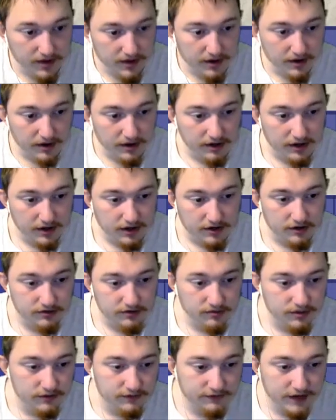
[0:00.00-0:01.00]
Alright, good.
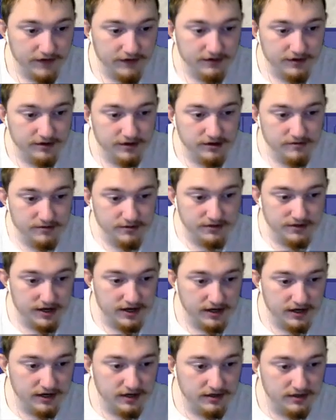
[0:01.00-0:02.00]
So we're at 5 energy per
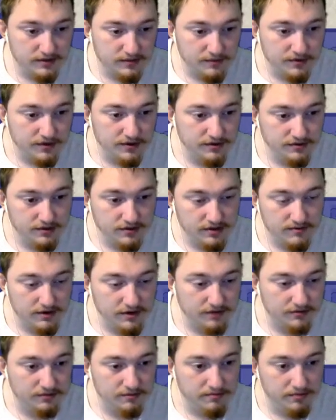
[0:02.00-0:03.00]
second. We're using
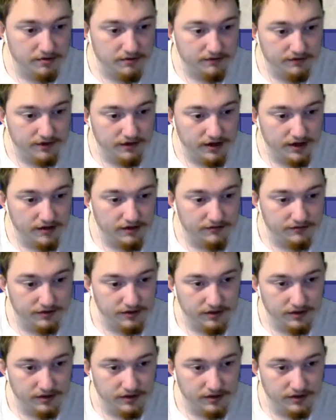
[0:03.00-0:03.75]
about 3.5.